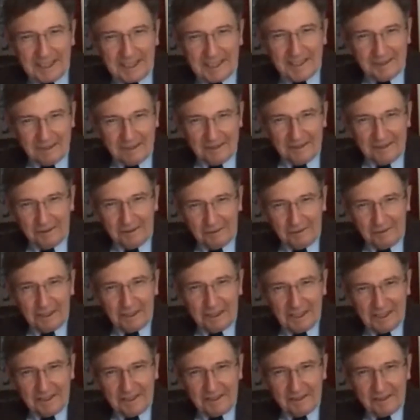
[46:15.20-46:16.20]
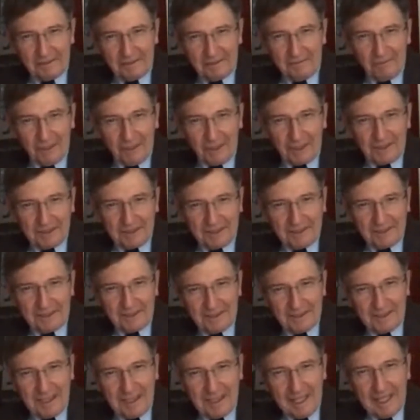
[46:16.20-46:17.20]
for what the data you need
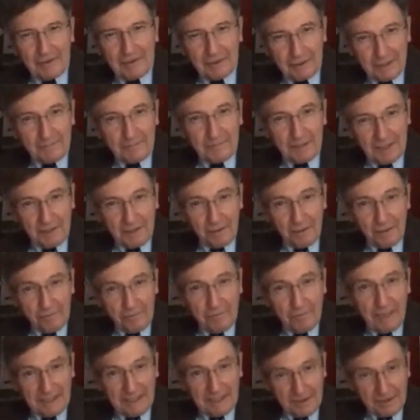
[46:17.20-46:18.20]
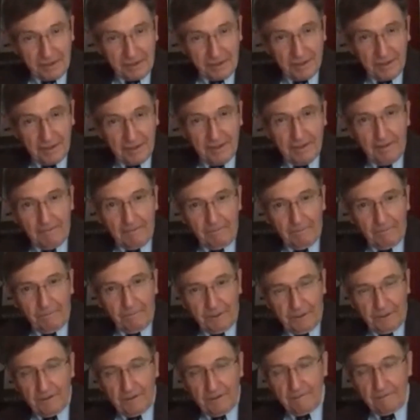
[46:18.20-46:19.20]
to find? How come they don't
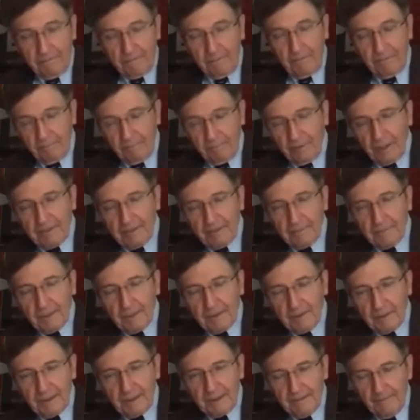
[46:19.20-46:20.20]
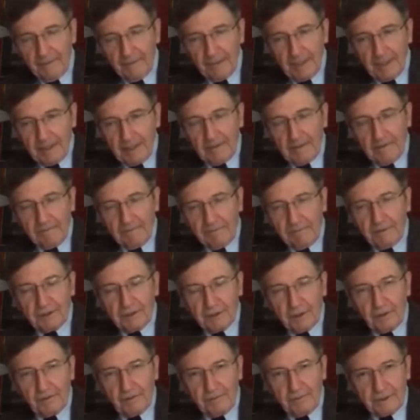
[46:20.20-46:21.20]
match primary,
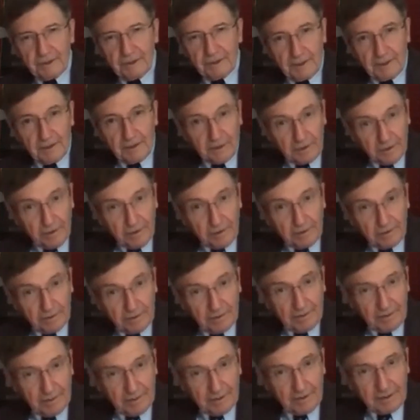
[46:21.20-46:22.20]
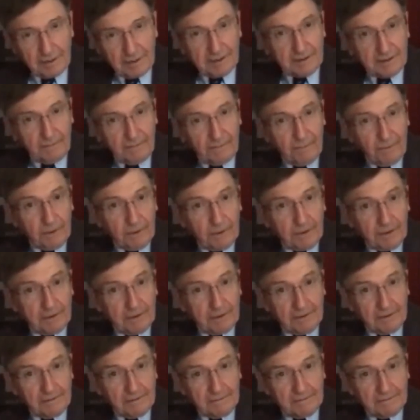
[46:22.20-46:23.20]
free surface, and internal?
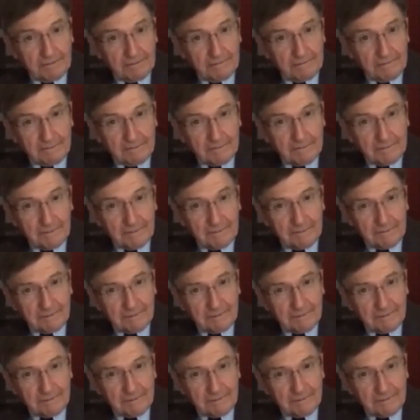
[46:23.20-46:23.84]
That's fuller,